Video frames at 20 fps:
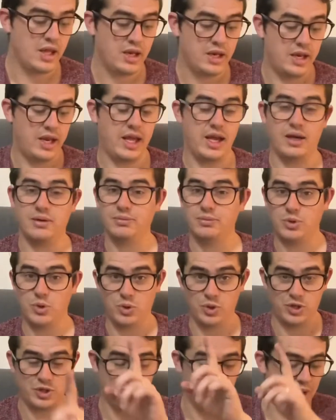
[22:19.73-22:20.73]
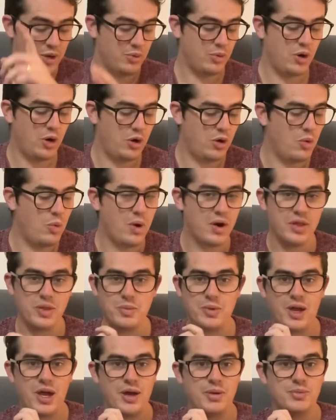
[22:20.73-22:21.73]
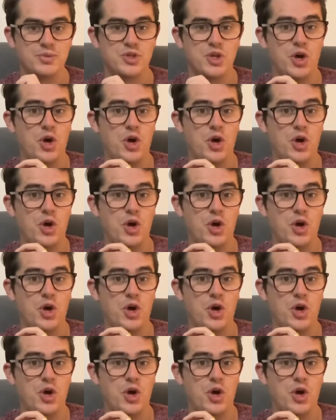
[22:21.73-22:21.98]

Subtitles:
Now, according to my roll, one of them comes